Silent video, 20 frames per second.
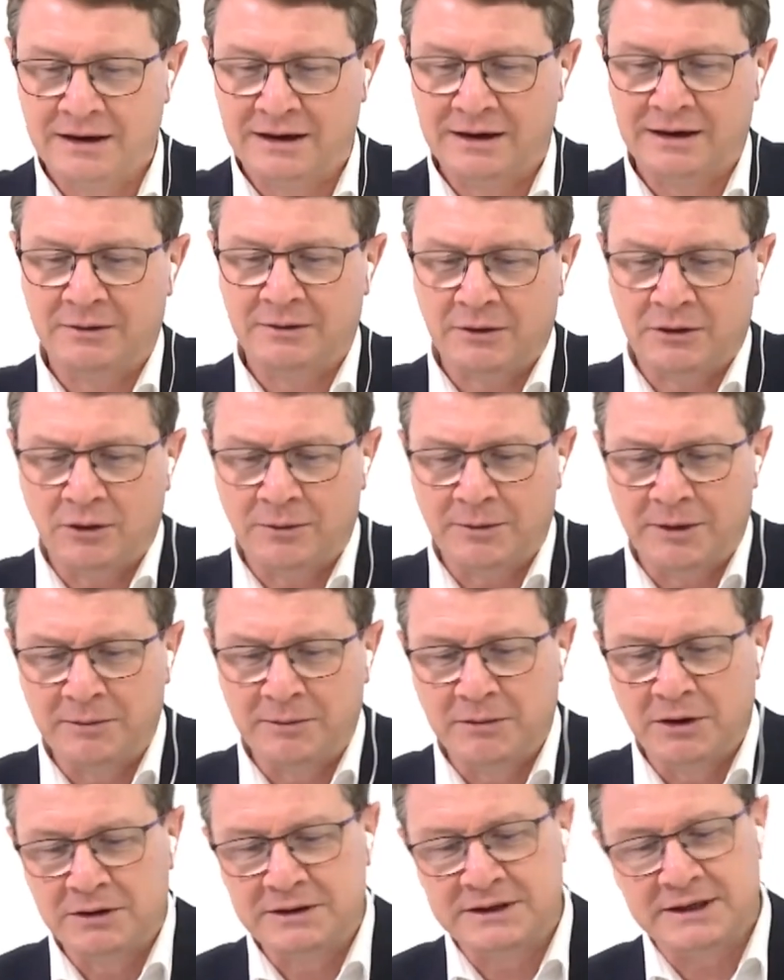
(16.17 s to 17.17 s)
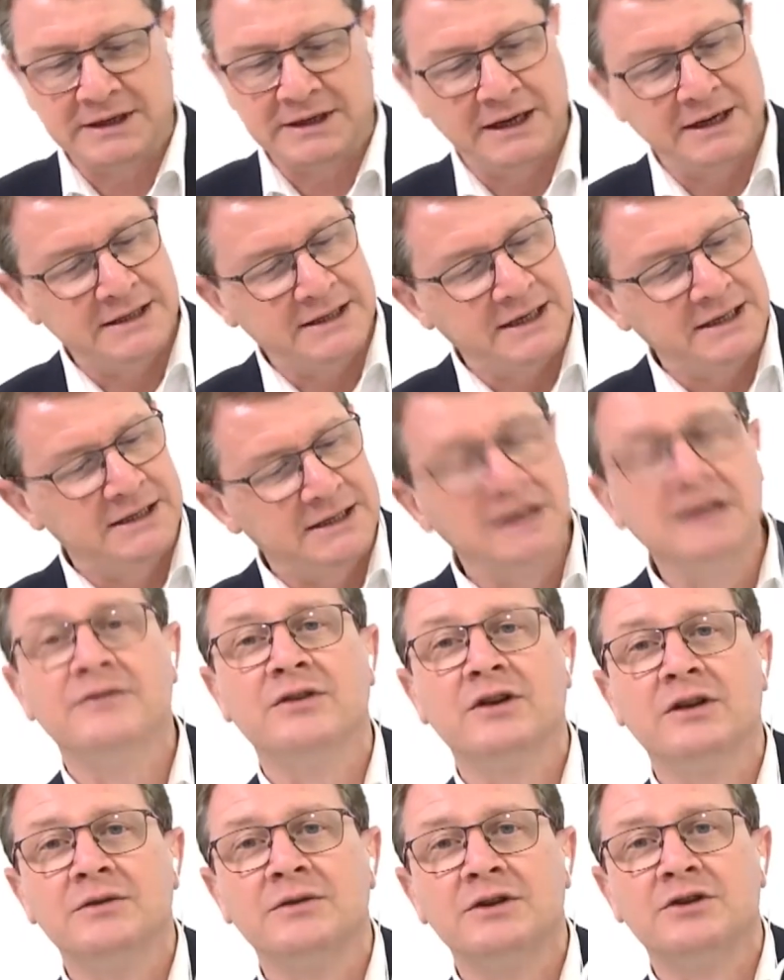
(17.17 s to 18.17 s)
I got my mug today. It says
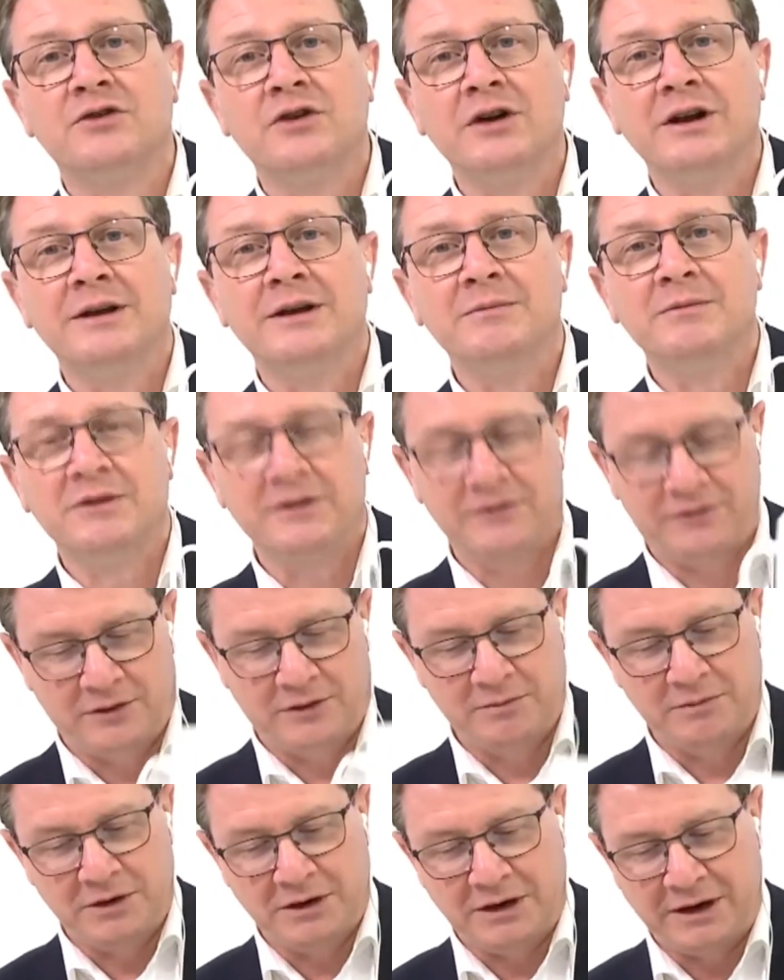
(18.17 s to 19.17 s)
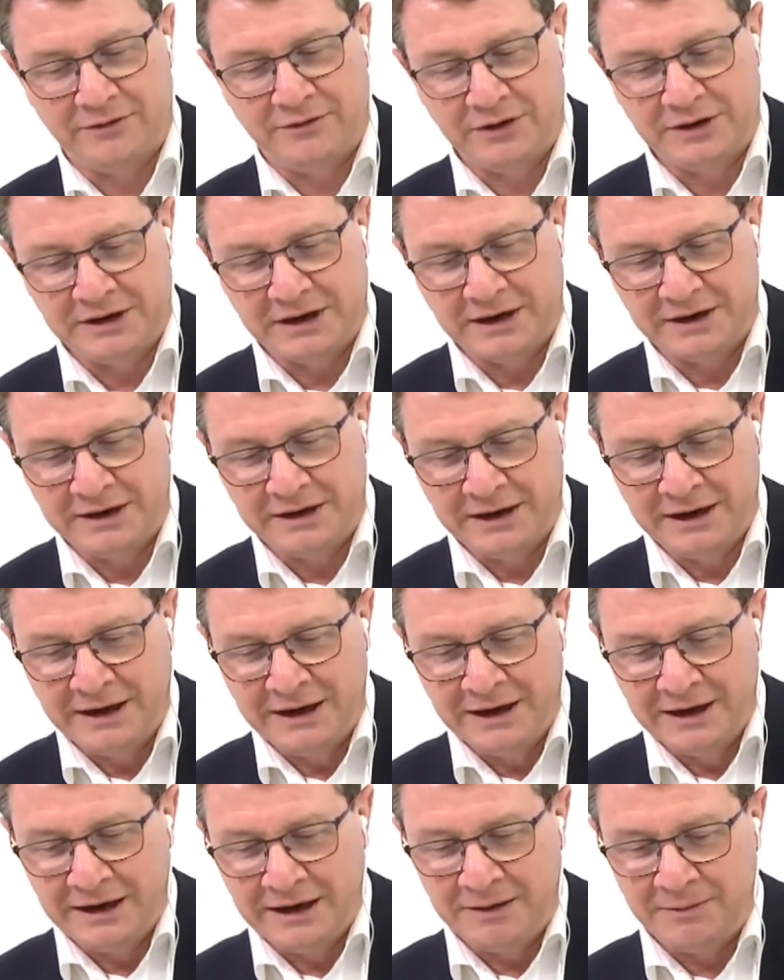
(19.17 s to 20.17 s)
"Living the Dream," different mug every day.
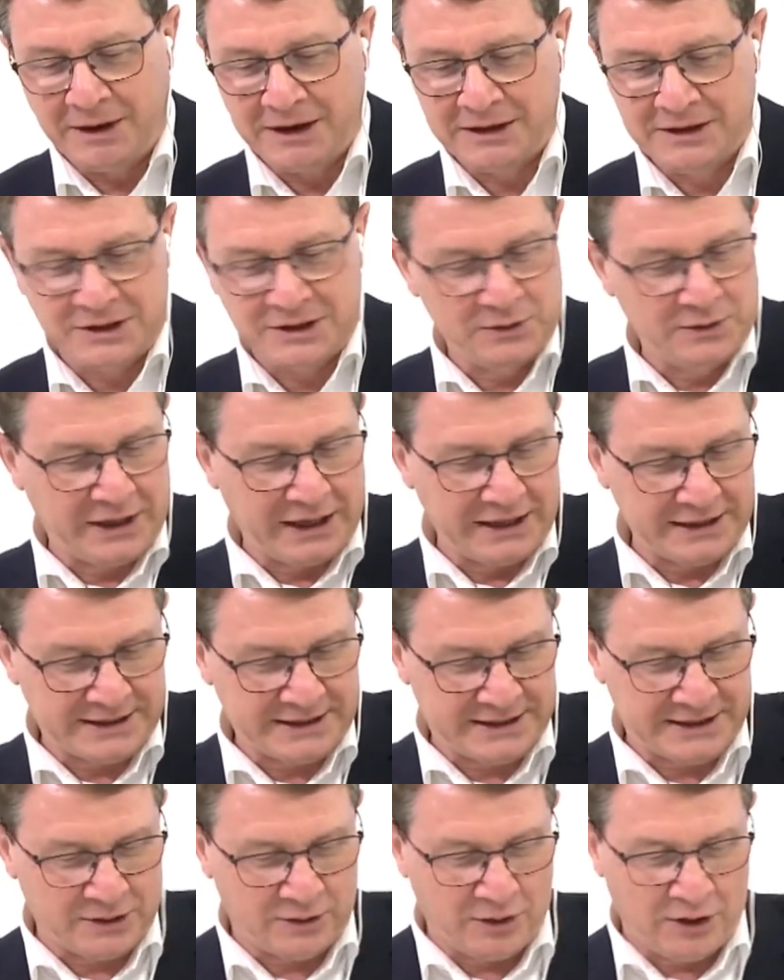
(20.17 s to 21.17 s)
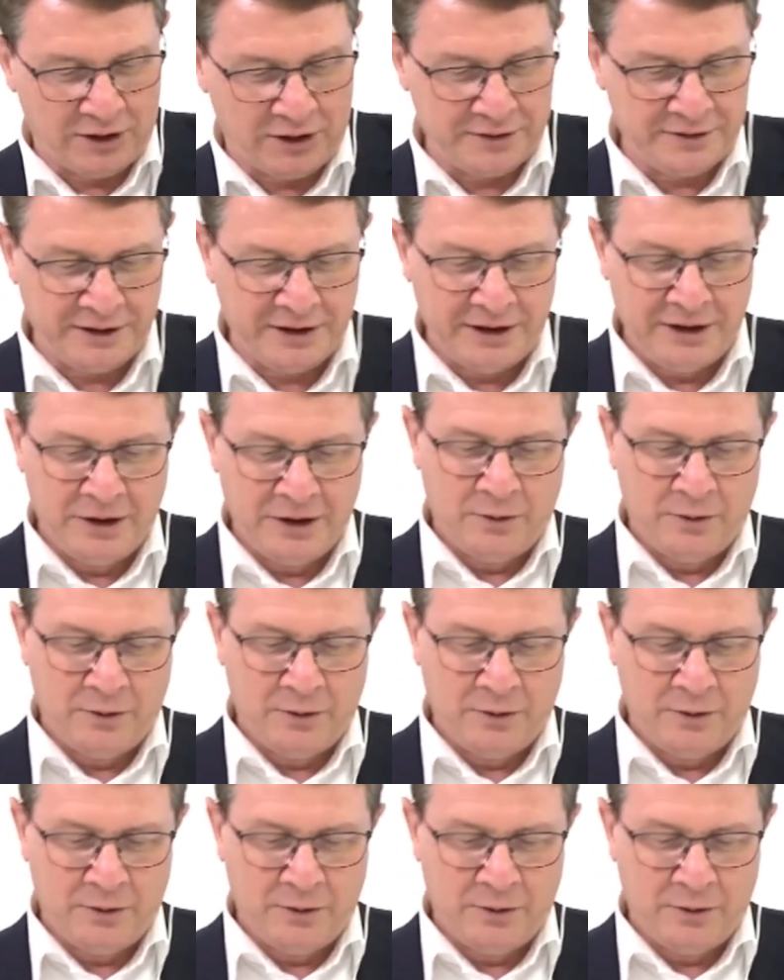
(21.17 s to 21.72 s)
My two guests are on.